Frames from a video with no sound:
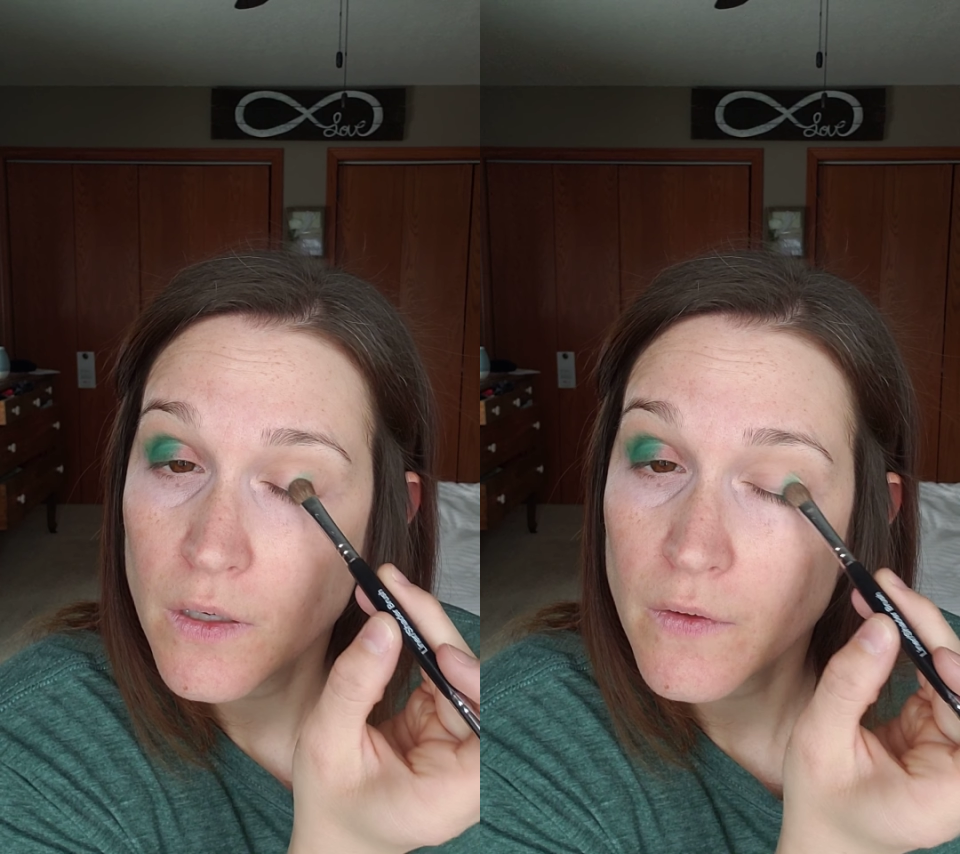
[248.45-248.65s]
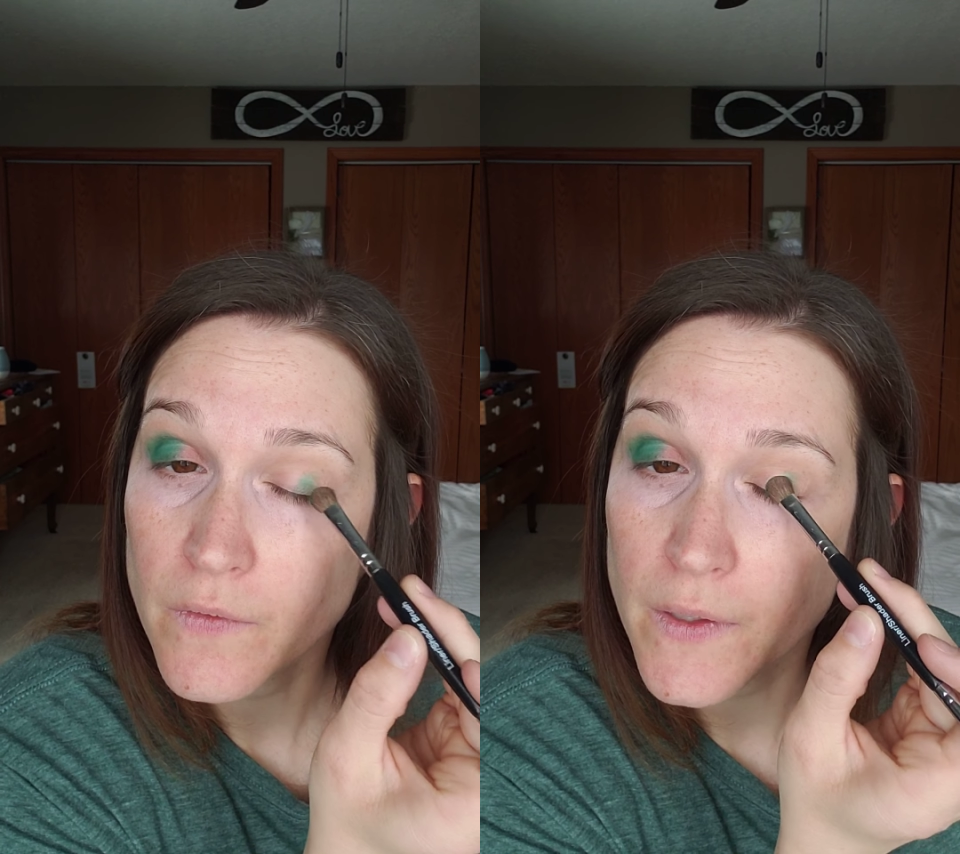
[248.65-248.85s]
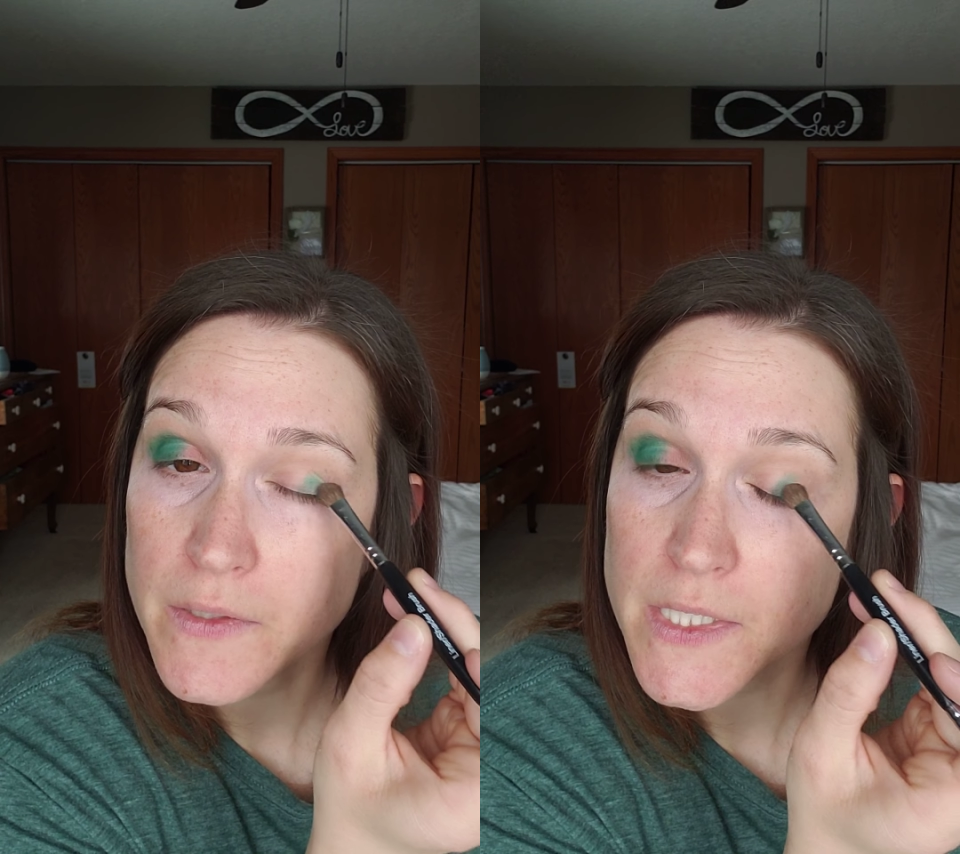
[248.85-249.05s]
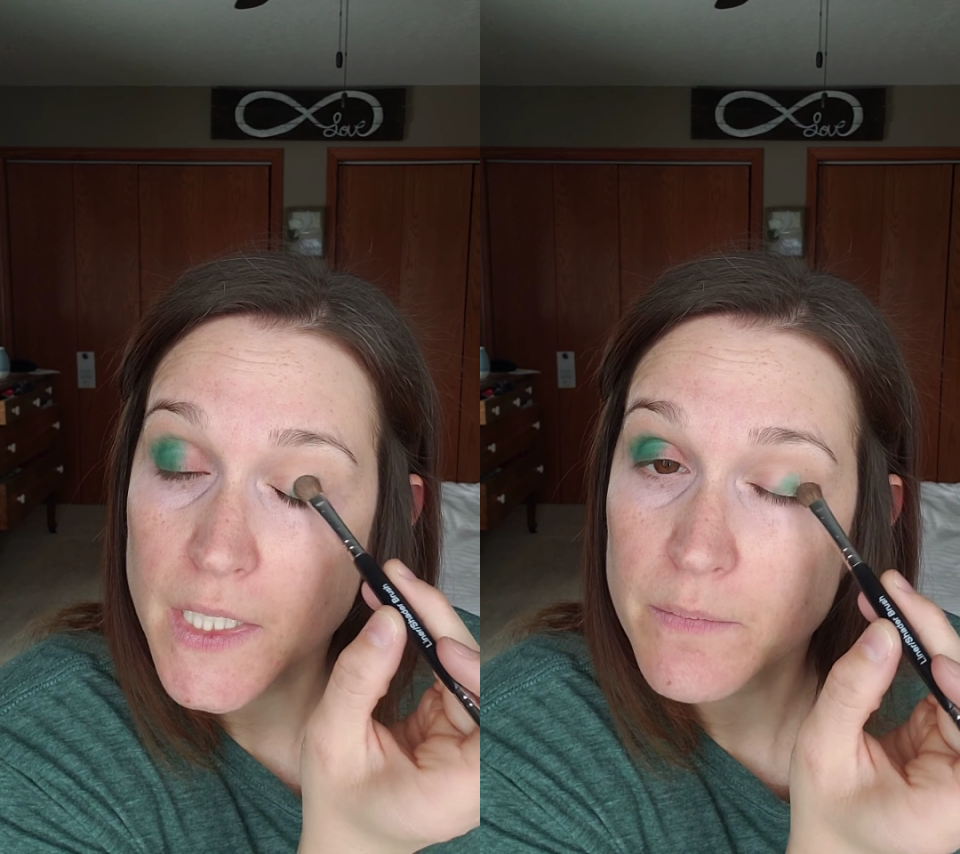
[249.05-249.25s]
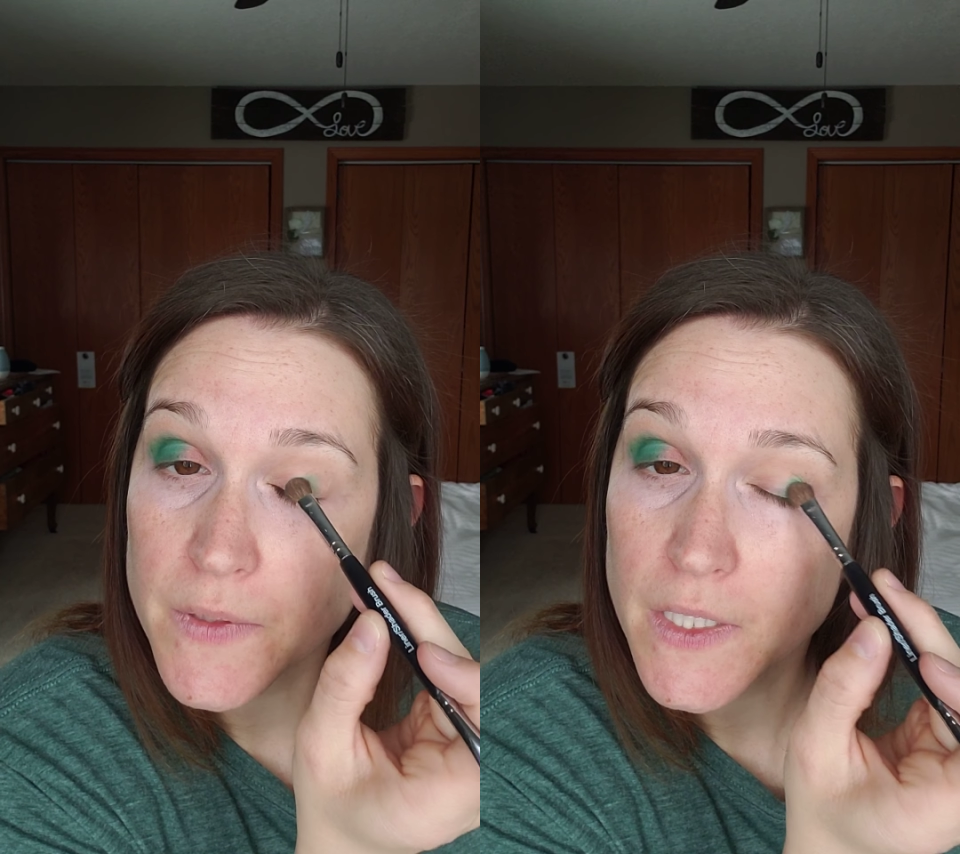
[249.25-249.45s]
And then
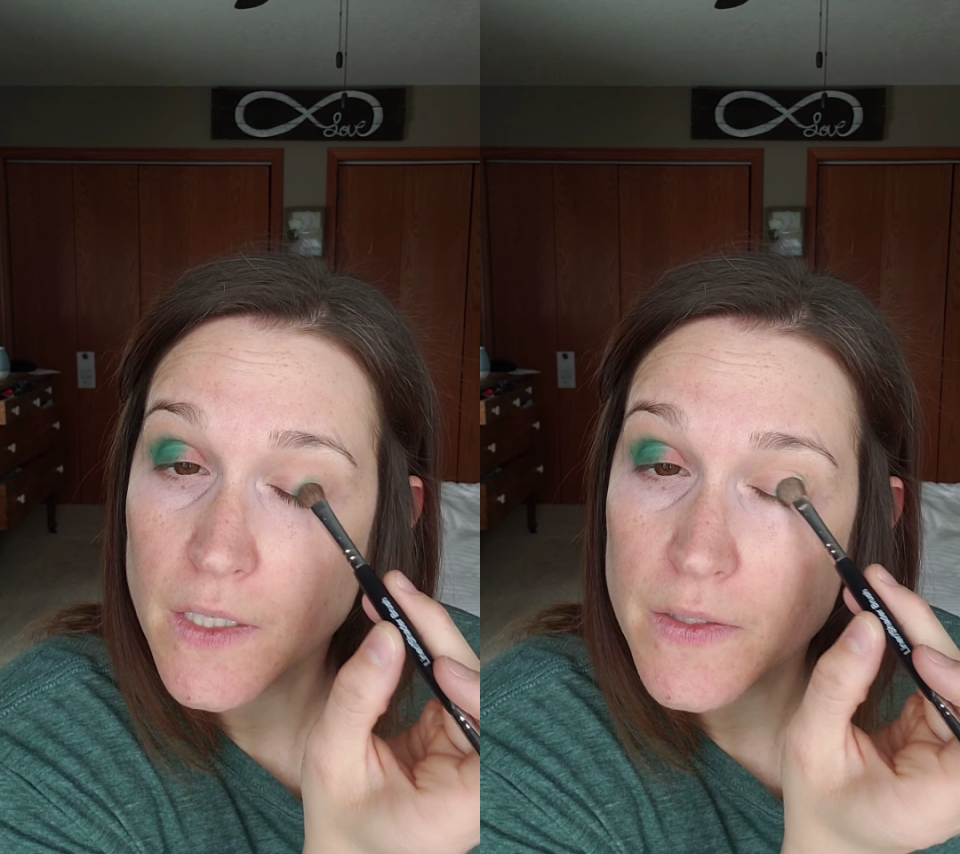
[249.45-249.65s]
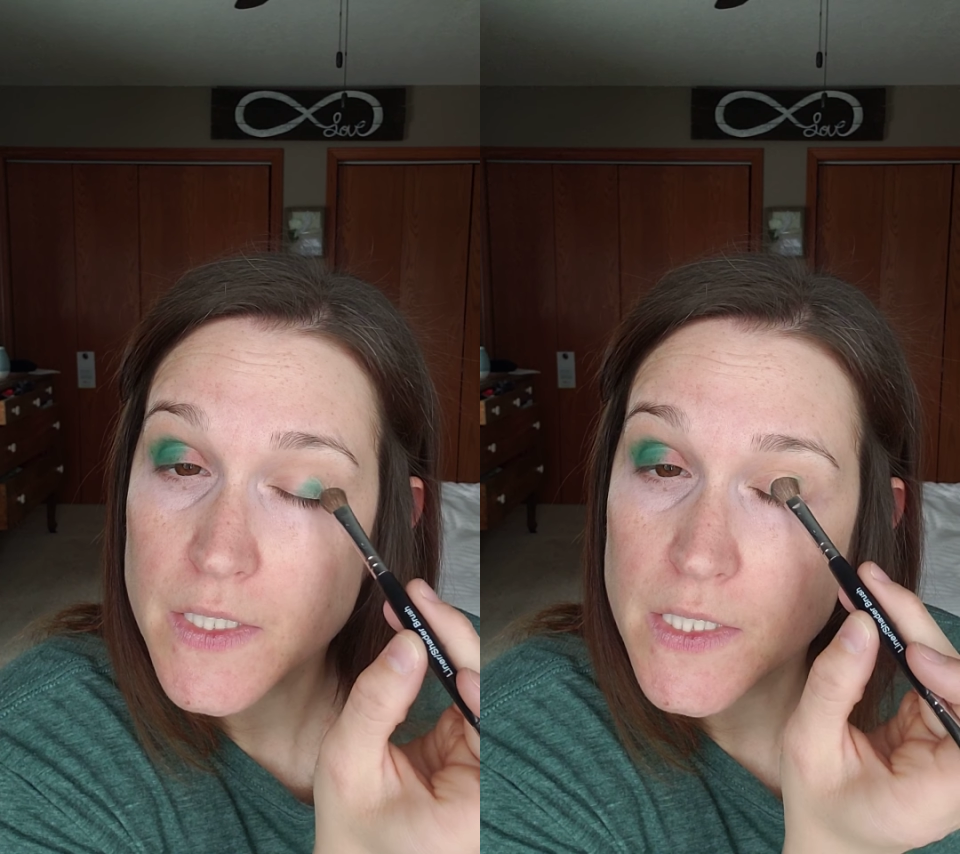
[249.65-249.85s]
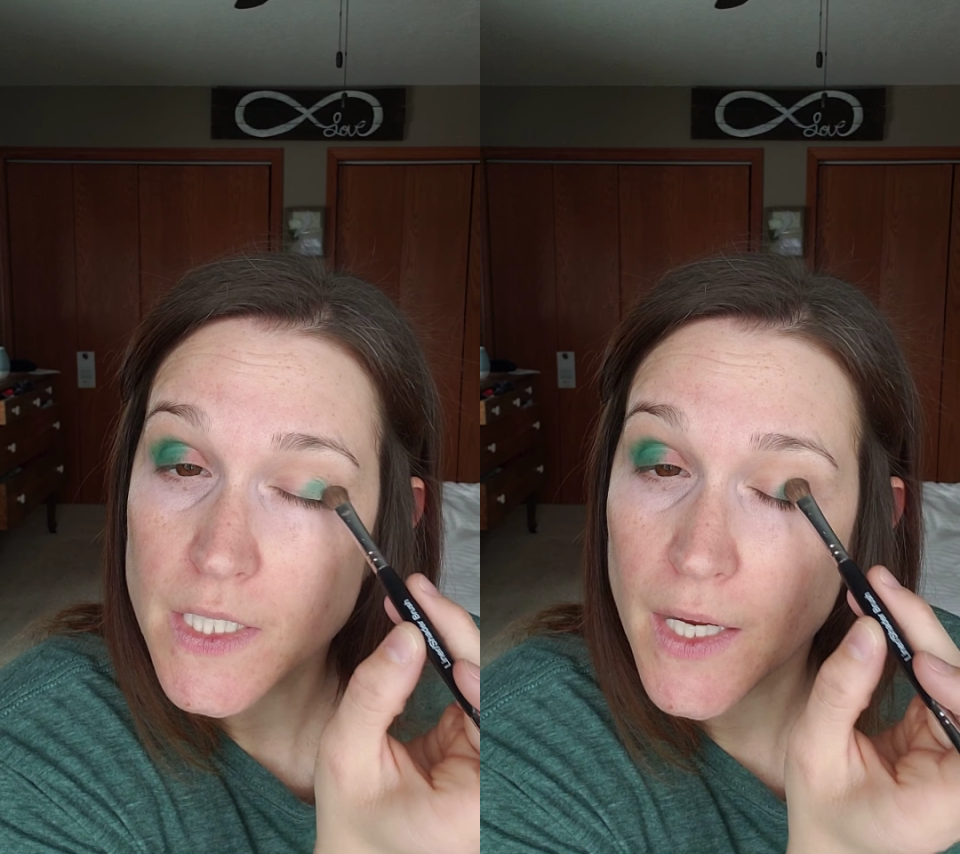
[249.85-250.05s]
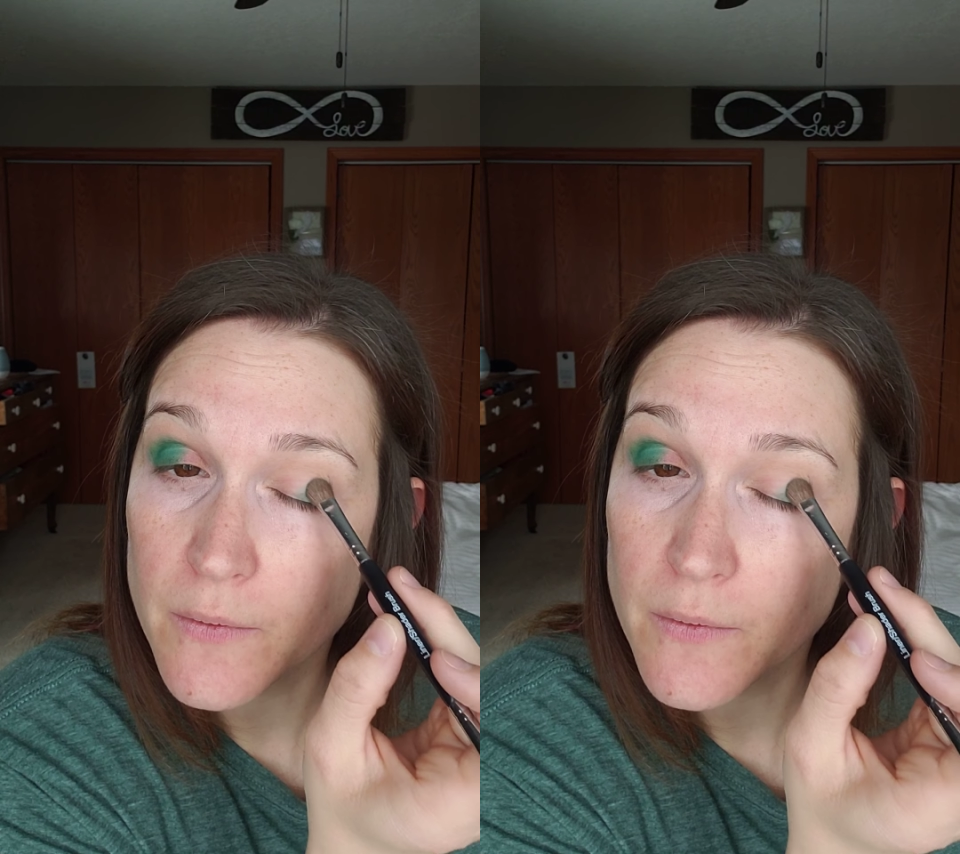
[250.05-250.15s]
same thing on this side.